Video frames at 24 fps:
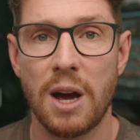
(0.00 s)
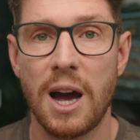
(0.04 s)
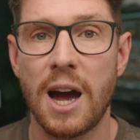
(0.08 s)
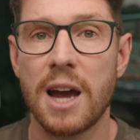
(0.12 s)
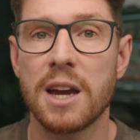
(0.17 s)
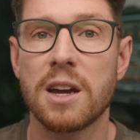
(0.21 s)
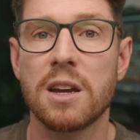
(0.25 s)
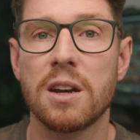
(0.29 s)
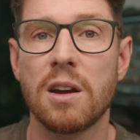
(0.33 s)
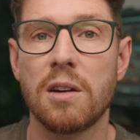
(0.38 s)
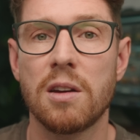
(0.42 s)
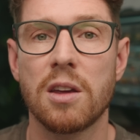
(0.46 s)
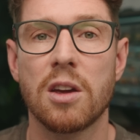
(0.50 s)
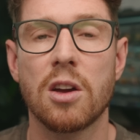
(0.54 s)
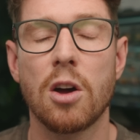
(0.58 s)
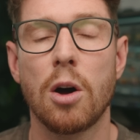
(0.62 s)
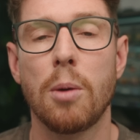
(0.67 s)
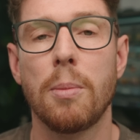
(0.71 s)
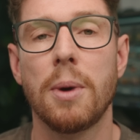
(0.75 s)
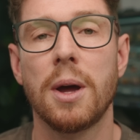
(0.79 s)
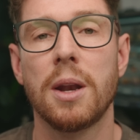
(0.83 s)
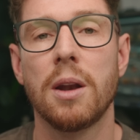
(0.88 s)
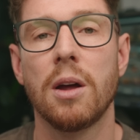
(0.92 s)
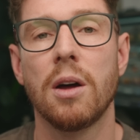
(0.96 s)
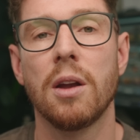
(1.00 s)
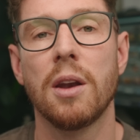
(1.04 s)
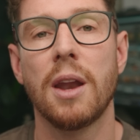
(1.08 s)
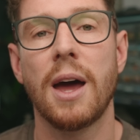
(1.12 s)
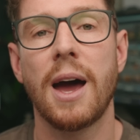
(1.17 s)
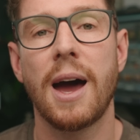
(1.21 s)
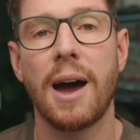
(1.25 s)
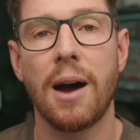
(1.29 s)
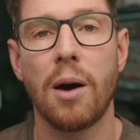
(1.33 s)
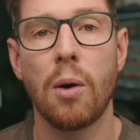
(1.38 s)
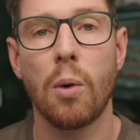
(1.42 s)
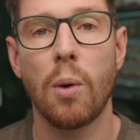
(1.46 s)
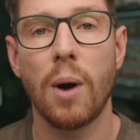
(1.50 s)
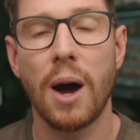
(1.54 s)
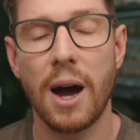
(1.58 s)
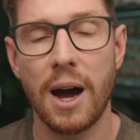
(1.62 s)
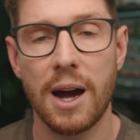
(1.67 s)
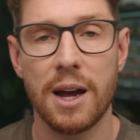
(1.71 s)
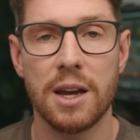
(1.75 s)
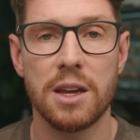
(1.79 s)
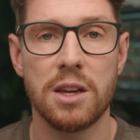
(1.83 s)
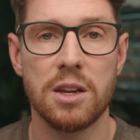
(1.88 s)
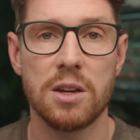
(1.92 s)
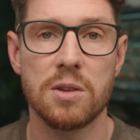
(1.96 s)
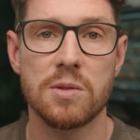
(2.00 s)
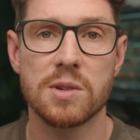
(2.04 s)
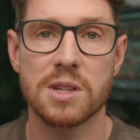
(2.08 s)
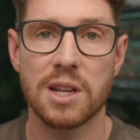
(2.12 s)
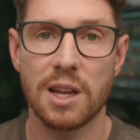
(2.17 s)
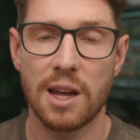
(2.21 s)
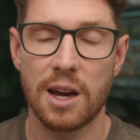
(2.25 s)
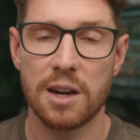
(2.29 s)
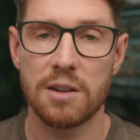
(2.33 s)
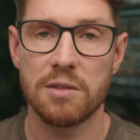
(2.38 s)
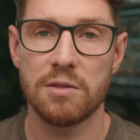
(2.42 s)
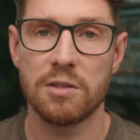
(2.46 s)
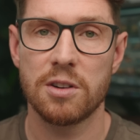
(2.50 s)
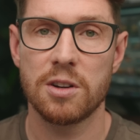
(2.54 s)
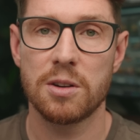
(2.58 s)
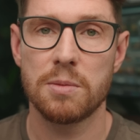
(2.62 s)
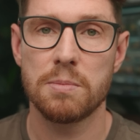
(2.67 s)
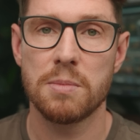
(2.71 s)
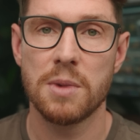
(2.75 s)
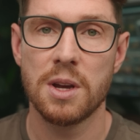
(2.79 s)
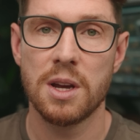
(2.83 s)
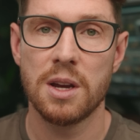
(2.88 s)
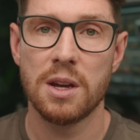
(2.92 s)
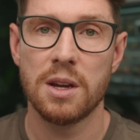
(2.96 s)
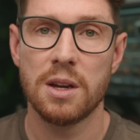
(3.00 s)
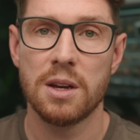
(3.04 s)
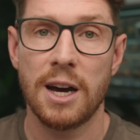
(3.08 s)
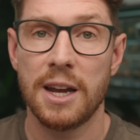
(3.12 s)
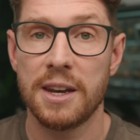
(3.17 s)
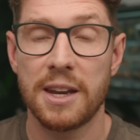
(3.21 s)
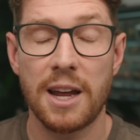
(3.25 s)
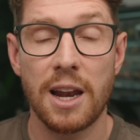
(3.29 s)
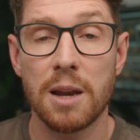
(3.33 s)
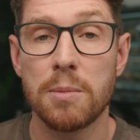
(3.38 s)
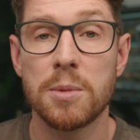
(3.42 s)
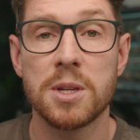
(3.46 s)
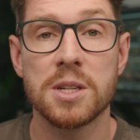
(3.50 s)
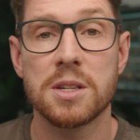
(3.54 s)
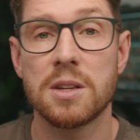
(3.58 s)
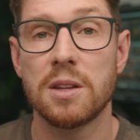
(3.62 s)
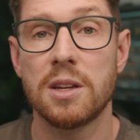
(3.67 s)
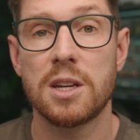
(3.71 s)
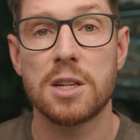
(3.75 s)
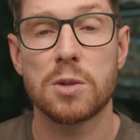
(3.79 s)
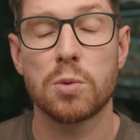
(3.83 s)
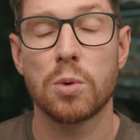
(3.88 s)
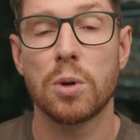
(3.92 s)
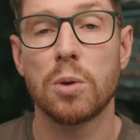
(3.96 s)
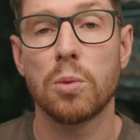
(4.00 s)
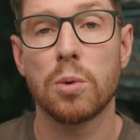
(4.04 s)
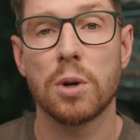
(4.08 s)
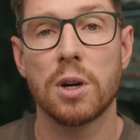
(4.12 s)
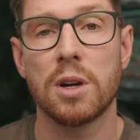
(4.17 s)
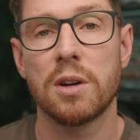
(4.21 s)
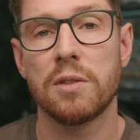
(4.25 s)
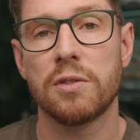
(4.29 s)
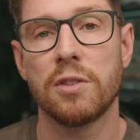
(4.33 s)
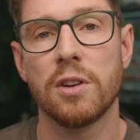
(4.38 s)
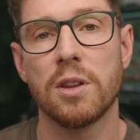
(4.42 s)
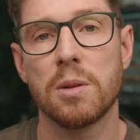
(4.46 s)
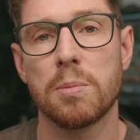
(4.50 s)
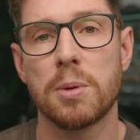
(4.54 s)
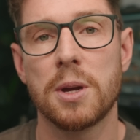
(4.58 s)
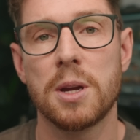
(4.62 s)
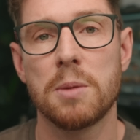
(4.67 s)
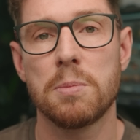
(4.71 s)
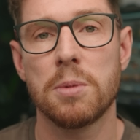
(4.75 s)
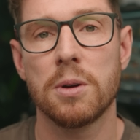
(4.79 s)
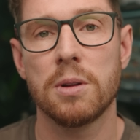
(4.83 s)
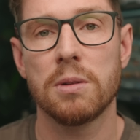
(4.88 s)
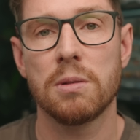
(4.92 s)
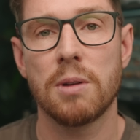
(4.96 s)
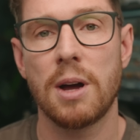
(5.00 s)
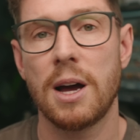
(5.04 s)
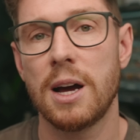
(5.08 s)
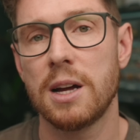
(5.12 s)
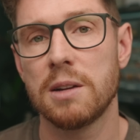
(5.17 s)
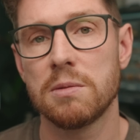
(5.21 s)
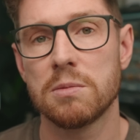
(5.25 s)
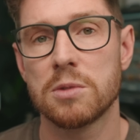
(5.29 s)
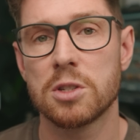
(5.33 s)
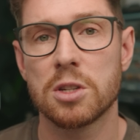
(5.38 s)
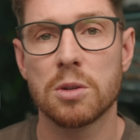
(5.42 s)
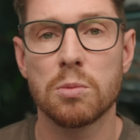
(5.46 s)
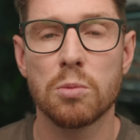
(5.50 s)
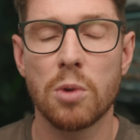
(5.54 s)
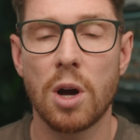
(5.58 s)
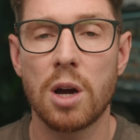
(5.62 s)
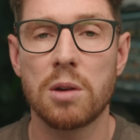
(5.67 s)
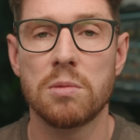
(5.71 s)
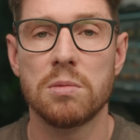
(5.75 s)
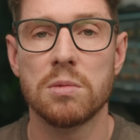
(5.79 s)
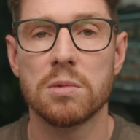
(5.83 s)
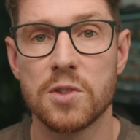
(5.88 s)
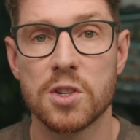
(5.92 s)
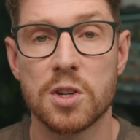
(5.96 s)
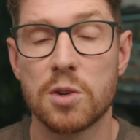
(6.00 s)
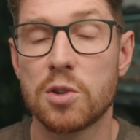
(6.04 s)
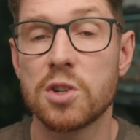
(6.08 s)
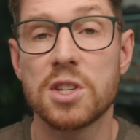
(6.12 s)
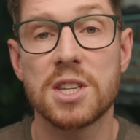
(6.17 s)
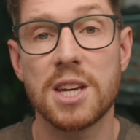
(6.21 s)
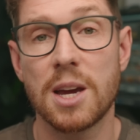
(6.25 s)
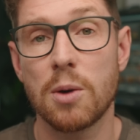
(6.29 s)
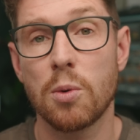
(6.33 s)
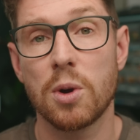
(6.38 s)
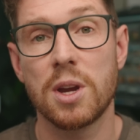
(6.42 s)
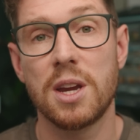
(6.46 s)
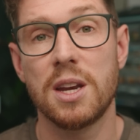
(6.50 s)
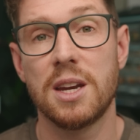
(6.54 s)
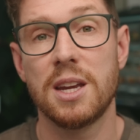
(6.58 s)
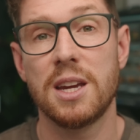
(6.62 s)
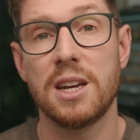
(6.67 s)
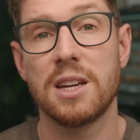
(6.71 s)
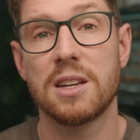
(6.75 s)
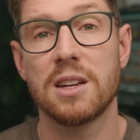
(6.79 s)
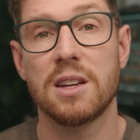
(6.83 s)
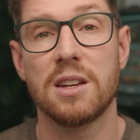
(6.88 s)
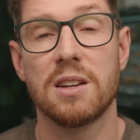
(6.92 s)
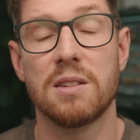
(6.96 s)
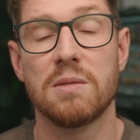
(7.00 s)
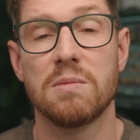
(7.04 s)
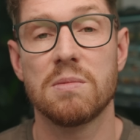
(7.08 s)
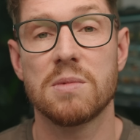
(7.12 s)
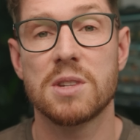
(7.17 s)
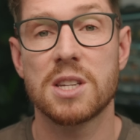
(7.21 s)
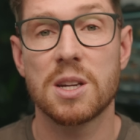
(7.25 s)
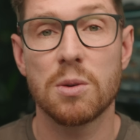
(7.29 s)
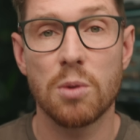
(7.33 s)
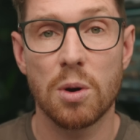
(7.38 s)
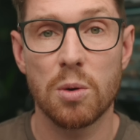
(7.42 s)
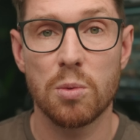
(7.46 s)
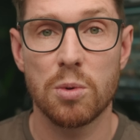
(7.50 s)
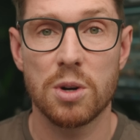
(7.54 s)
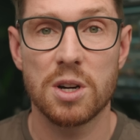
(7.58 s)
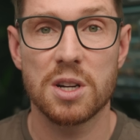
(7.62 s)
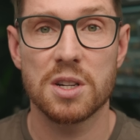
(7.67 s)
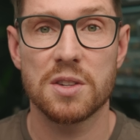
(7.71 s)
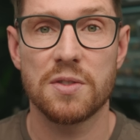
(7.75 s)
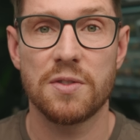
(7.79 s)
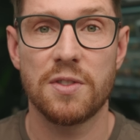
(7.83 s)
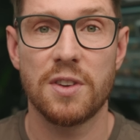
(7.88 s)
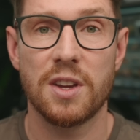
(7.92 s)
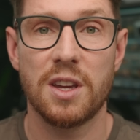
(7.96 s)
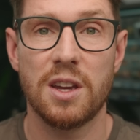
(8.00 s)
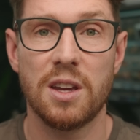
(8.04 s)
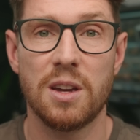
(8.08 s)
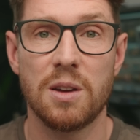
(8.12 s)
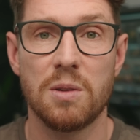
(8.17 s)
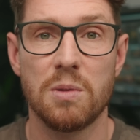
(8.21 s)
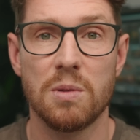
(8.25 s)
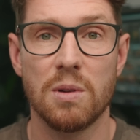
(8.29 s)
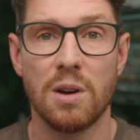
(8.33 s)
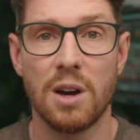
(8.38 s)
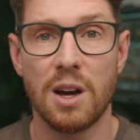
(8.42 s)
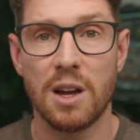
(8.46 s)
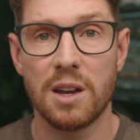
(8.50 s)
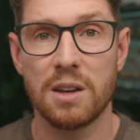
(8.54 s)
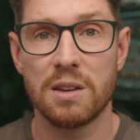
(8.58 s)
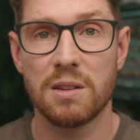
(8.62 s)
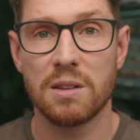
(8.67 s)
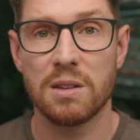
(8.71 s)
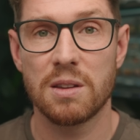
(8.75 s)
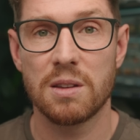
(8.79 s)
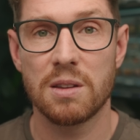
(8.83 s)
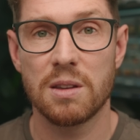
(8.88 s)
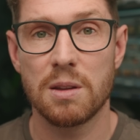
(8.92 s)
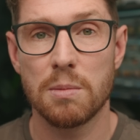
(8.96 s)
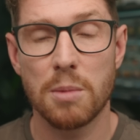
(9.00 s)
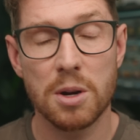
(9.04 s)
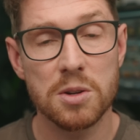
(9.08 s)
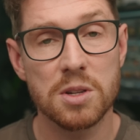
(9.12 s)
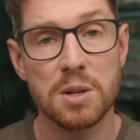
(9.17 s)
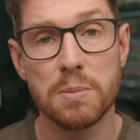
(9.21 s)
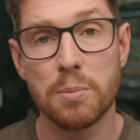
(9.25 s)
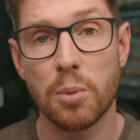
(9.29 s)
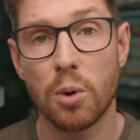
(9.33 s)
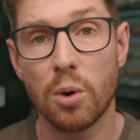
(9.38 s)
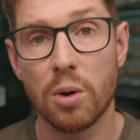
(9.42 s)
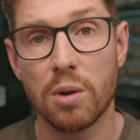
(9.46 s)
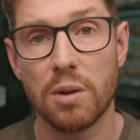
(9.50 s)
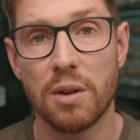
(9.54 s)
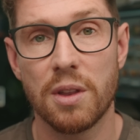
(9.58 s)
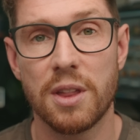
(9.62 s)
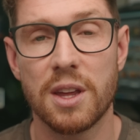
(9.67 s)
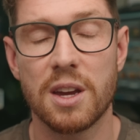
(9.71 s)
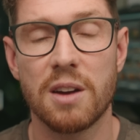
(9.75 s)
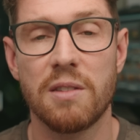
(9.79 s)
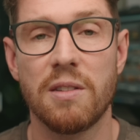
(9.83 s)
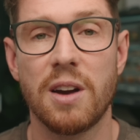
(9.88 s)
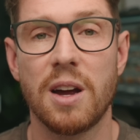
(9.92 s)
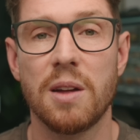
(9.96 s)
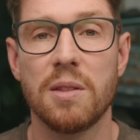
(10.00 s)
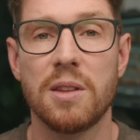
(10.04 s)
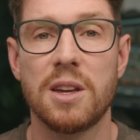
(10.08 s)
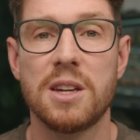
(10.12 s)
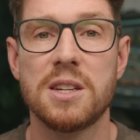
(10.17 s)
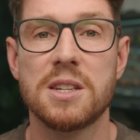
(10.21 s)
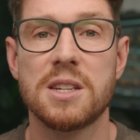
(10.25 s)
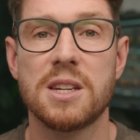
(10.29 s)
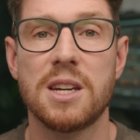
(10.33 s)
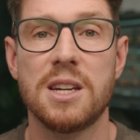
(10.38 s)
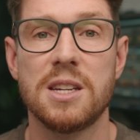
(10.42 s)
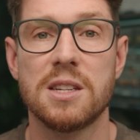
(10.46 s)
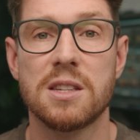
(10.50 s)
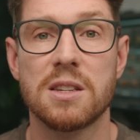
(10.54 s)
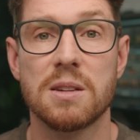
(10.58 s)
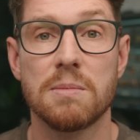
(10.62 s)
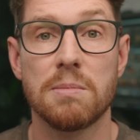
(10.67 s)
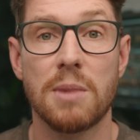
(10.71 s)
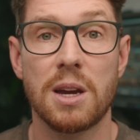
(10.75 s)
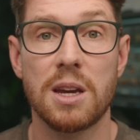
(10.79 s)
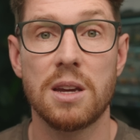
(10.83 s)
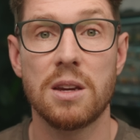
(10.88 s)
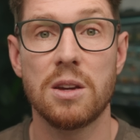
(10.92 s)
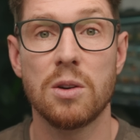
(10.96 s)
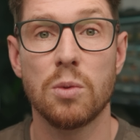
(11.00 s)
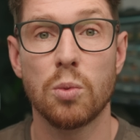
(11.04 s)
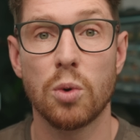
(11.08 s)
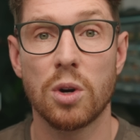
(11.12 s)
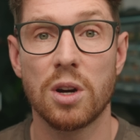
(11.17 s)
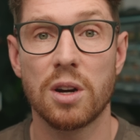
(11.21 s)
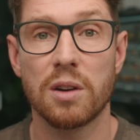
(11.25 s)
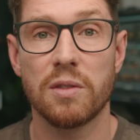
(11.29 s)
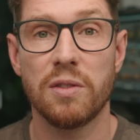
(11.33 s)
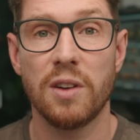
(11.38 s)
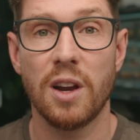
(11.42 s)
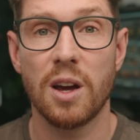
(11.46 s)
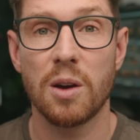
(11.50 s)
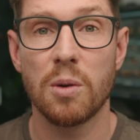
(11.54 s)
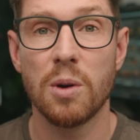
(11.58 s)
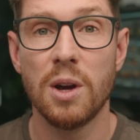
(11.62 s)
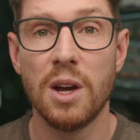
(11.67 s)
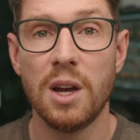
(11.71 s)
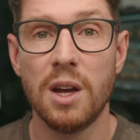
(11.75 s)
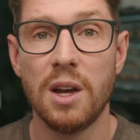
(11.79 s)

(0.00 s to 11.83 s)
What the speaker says: I can only comment on how I use Lightroom, and elements of this will work for other people and some won't. So just take what you need and see what works for you. And the most important thing around this is to make your workflow